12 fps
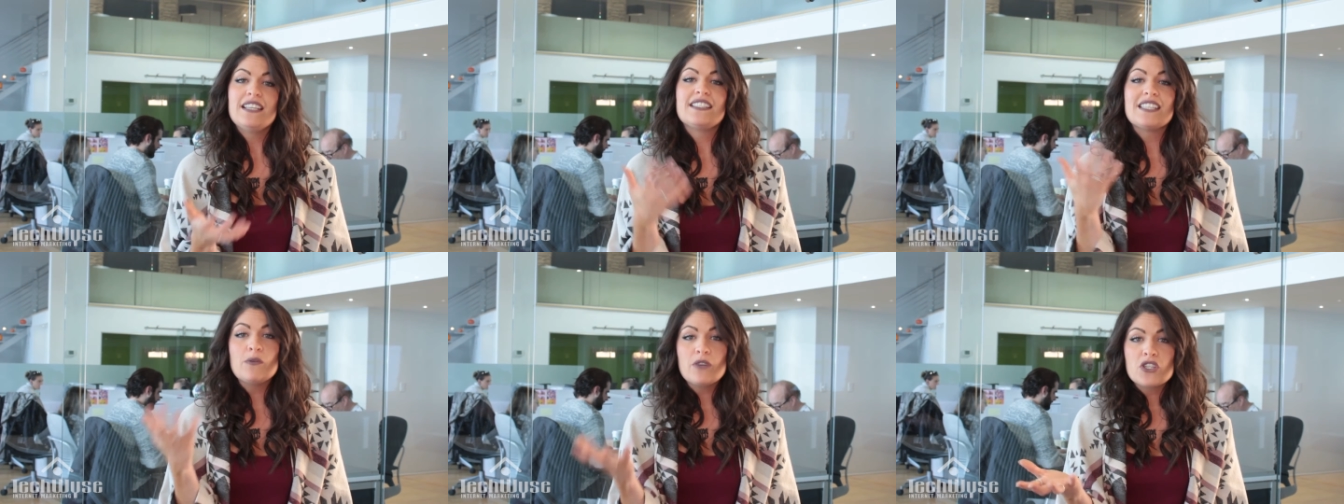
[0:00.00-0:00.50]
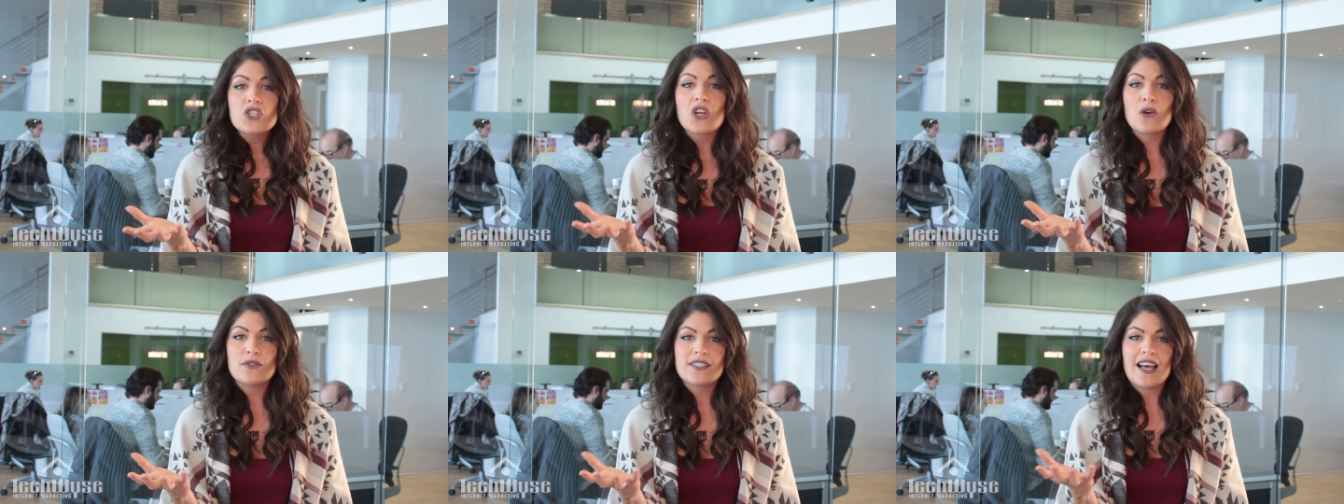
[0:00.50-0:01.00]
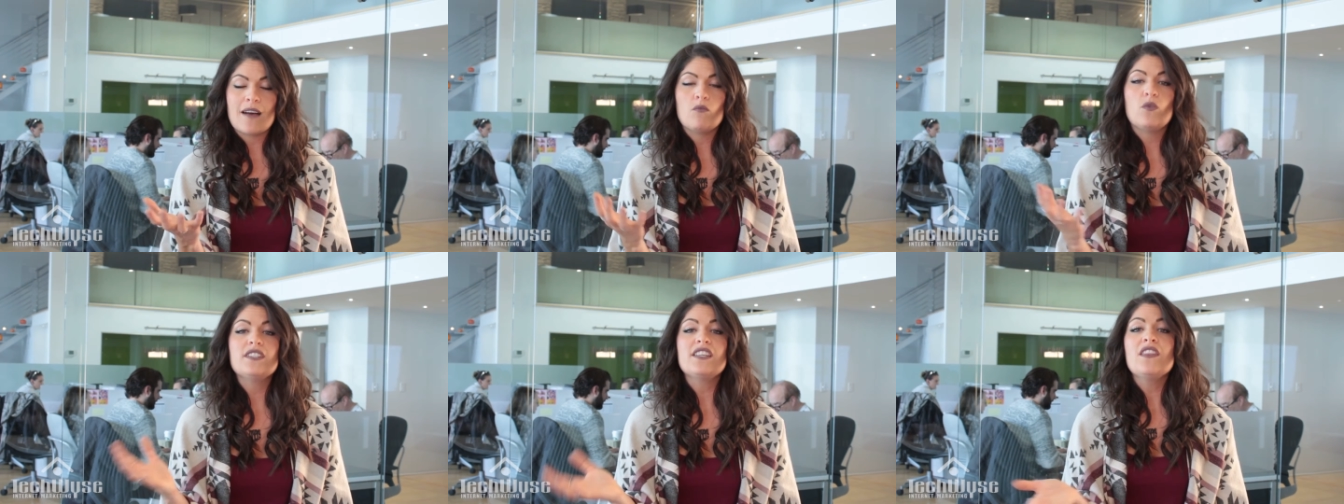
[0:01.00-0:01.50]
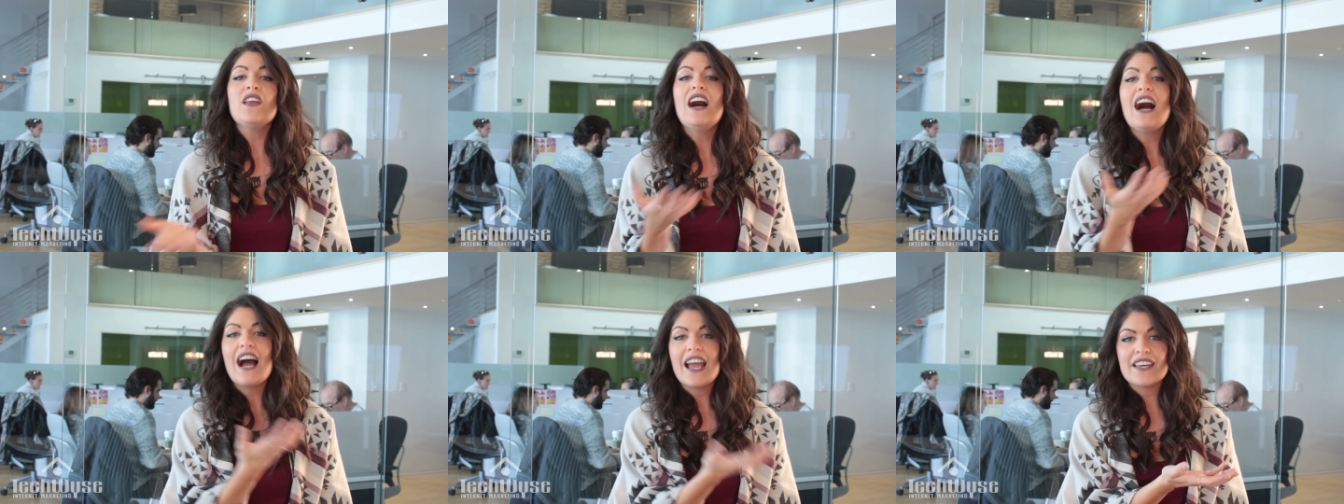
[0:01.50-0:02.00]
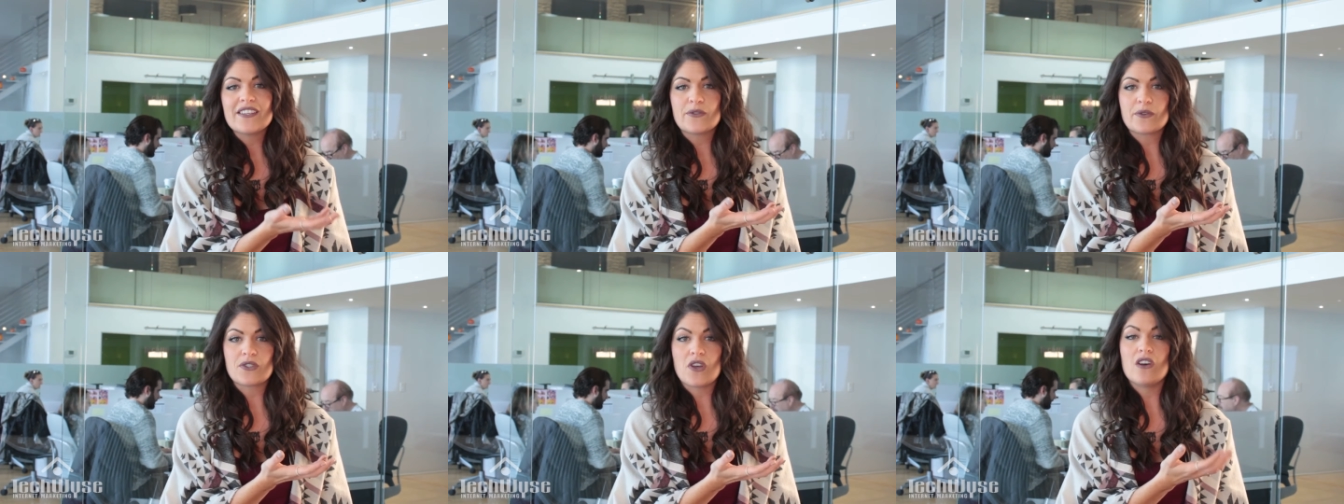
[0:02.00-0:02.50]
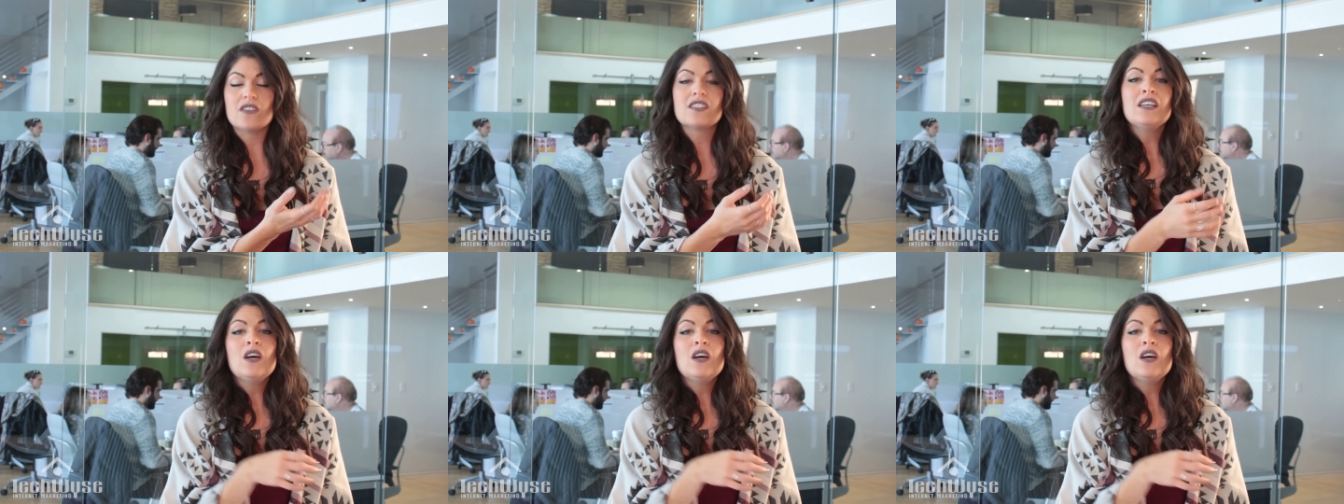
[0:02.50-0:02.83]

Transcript: See what shows up, what's on the highest results.